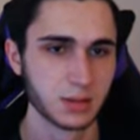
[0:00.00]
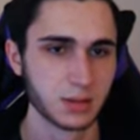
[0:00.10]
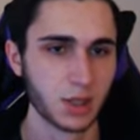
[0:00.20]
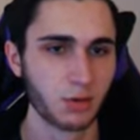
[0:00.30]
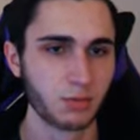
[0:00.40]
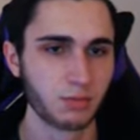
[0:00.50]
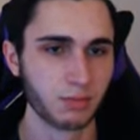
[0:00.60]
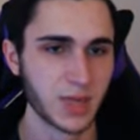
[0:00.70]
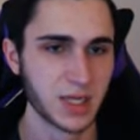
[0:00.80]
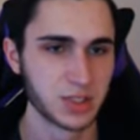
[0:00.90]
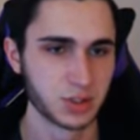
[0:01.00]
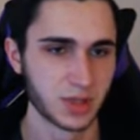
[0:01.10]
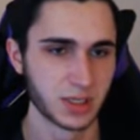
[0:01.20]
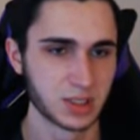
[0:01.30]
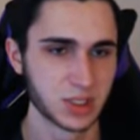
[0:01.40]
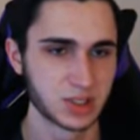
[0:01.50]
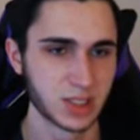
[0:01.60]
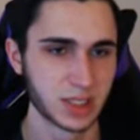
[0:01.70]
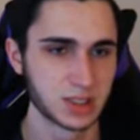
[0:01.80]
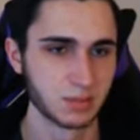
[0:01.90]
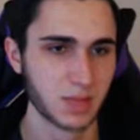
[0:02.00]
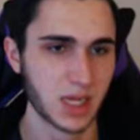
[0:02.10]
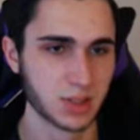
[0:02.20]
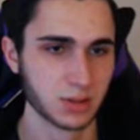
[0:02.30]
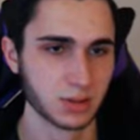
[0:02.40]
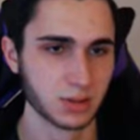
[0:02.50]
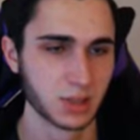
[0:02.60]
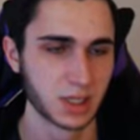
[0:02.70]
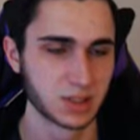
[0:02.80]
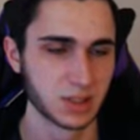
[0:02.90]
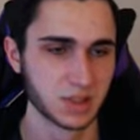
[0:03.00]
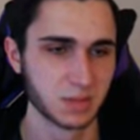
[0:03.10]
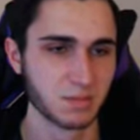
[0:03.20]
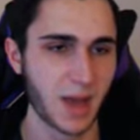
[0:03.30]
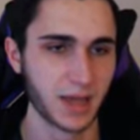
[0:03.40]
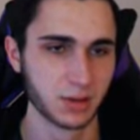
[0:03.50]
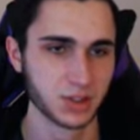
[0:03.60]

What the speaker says: No major tricks, just like some minor